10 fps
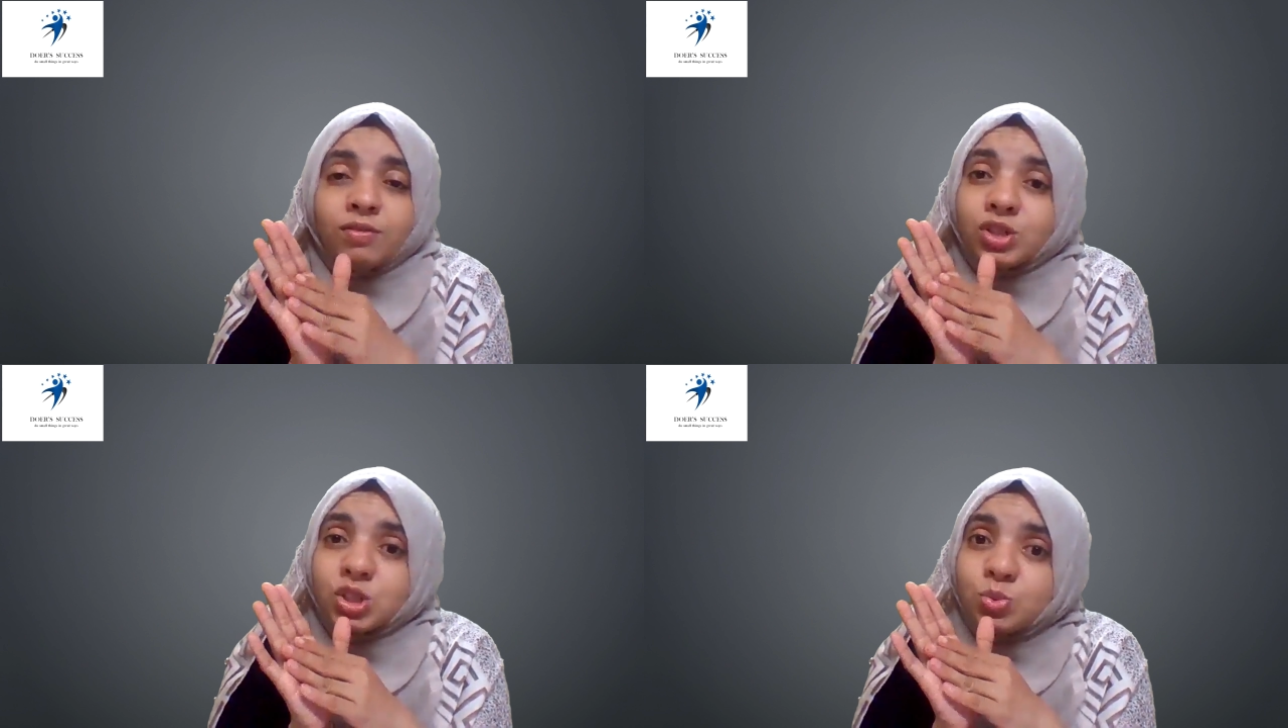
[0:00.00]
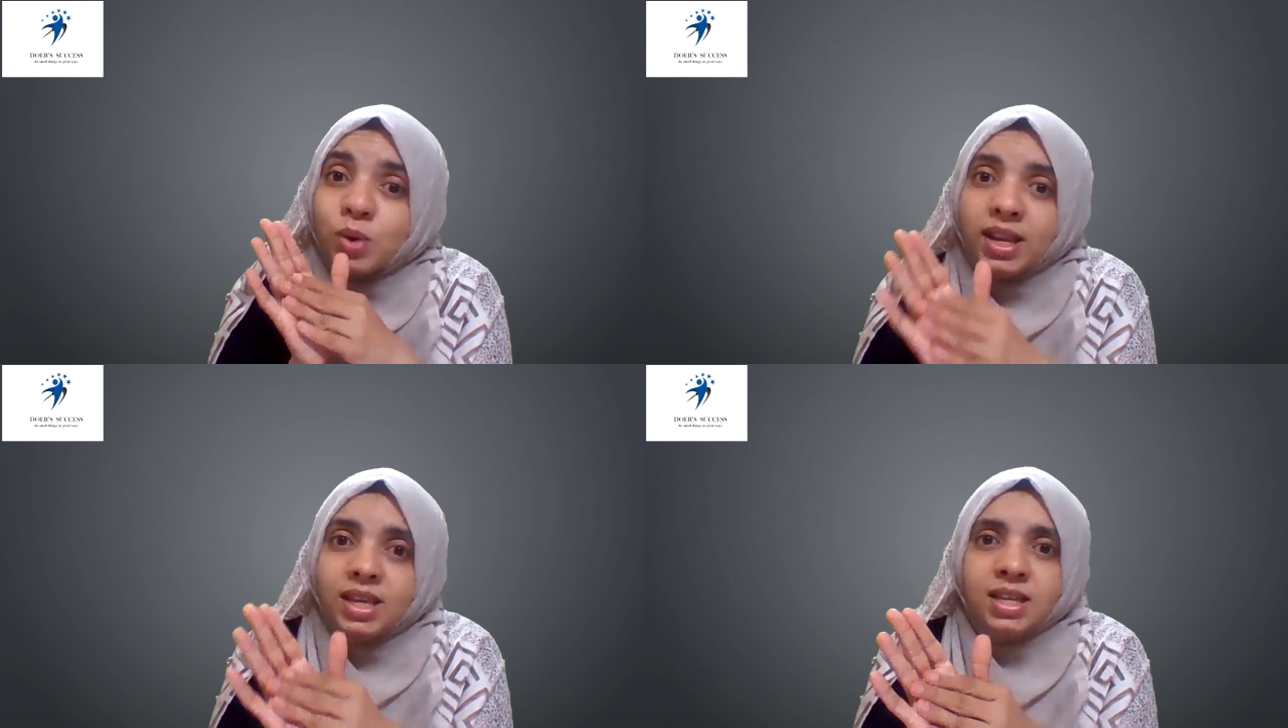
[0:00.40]
which is
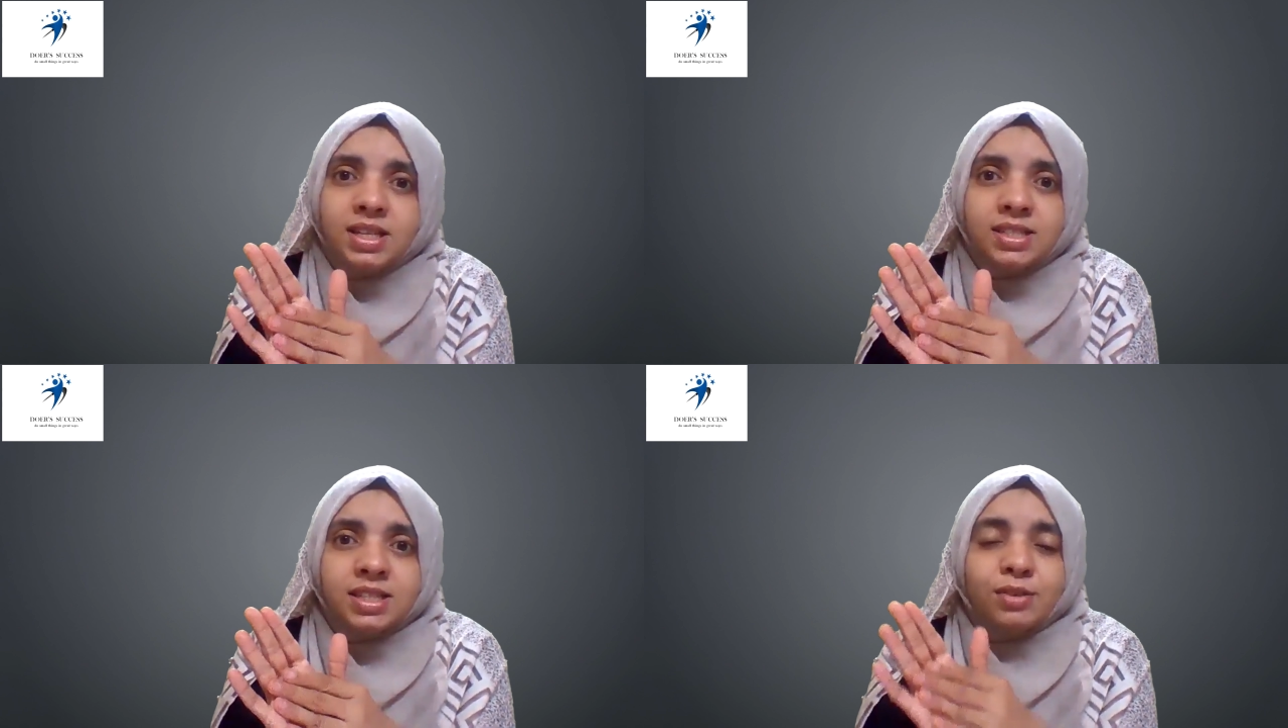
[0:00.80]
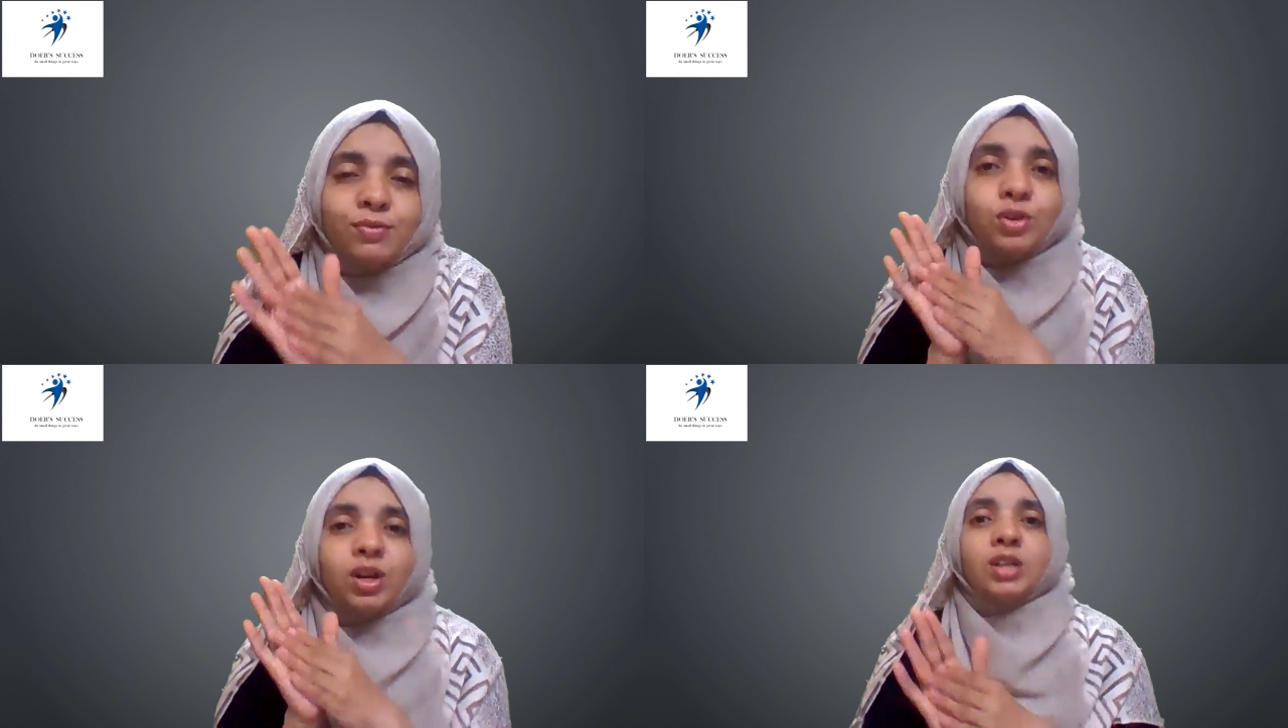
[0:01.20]
very easy
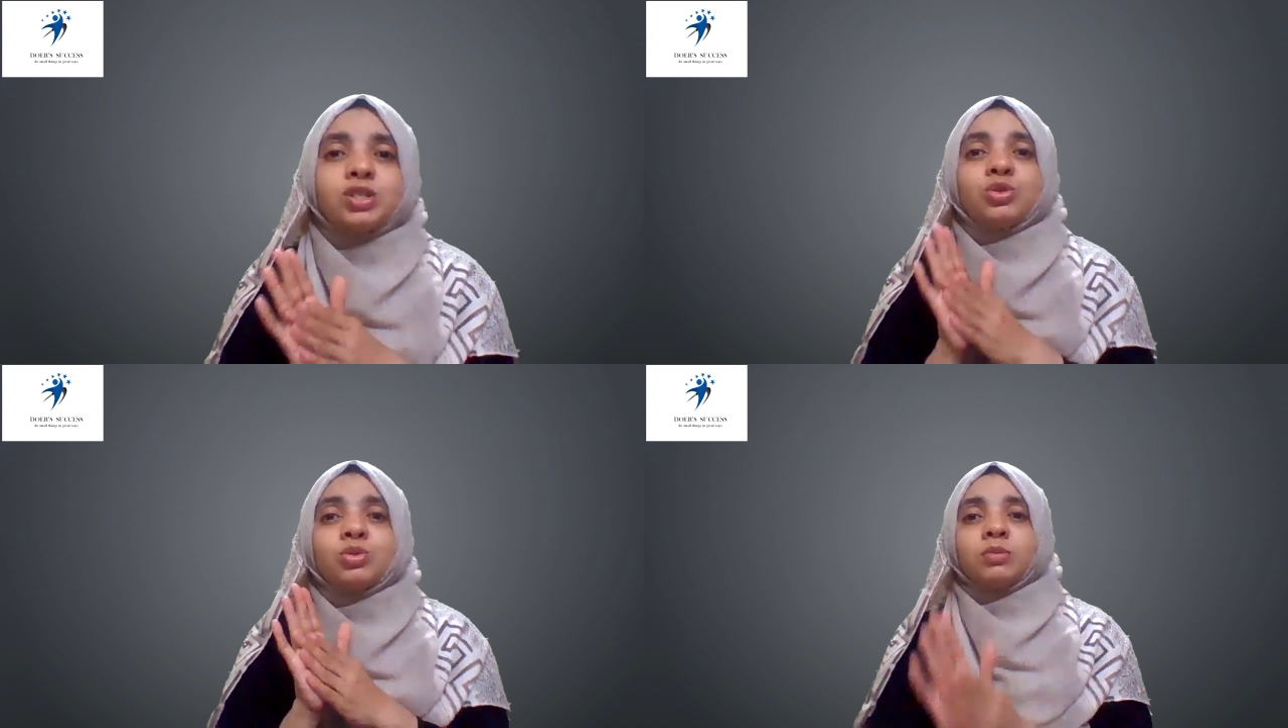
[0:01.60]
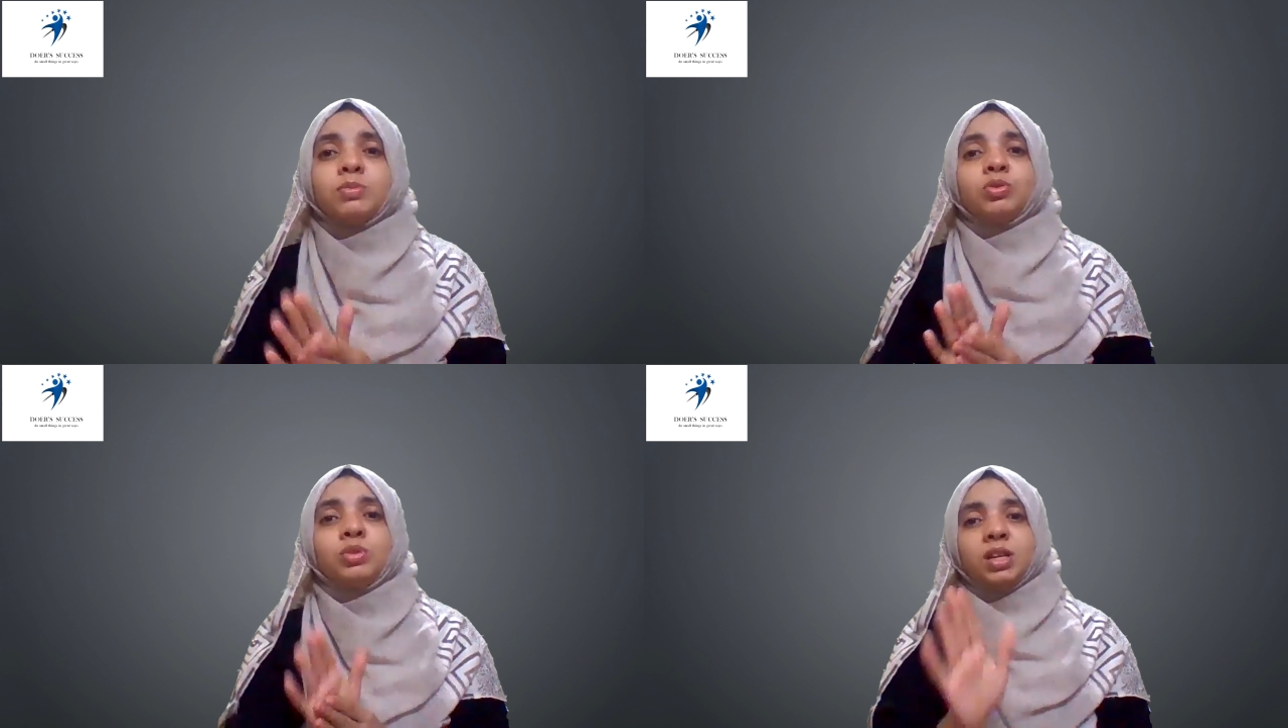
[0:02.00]
for us to
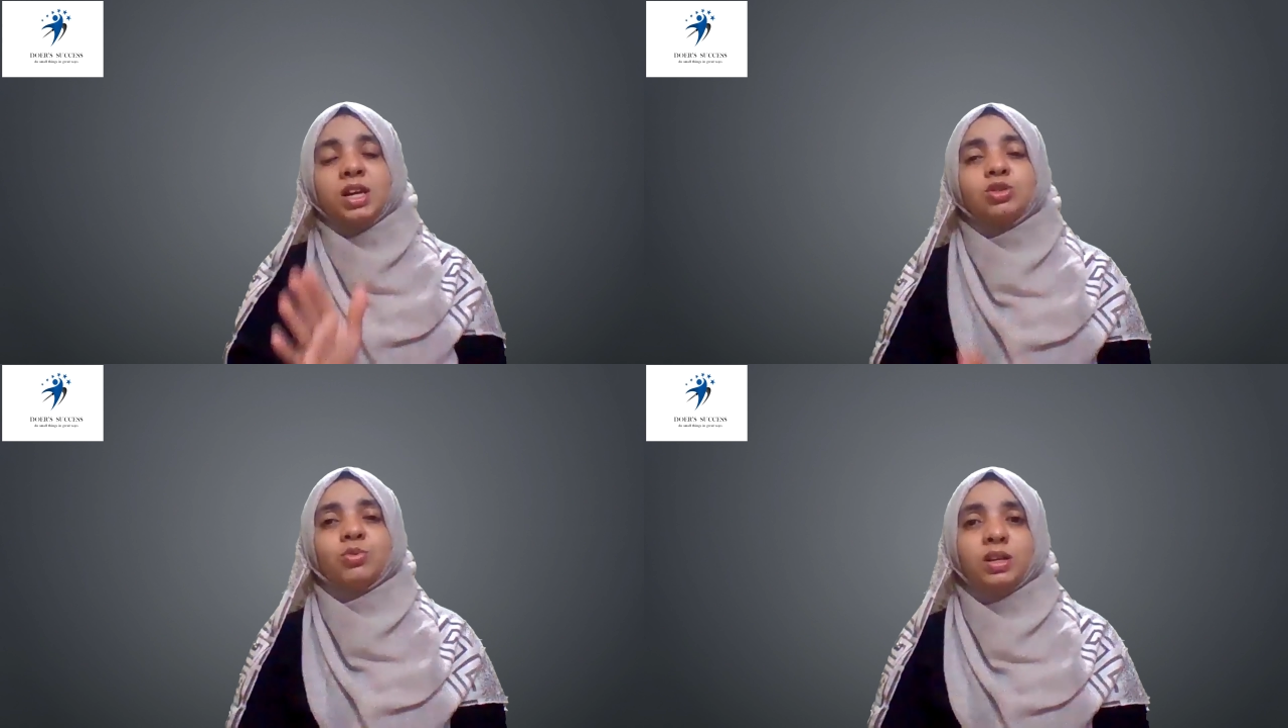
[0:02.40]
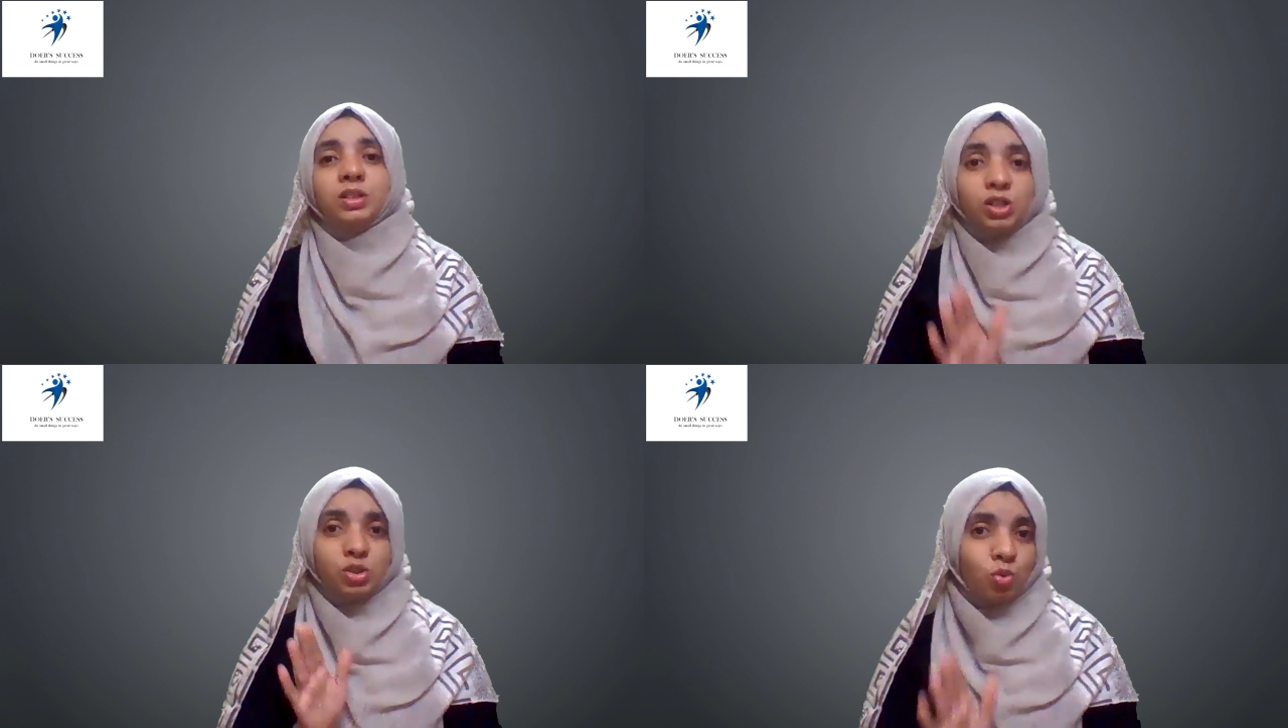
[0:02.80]
communicate to others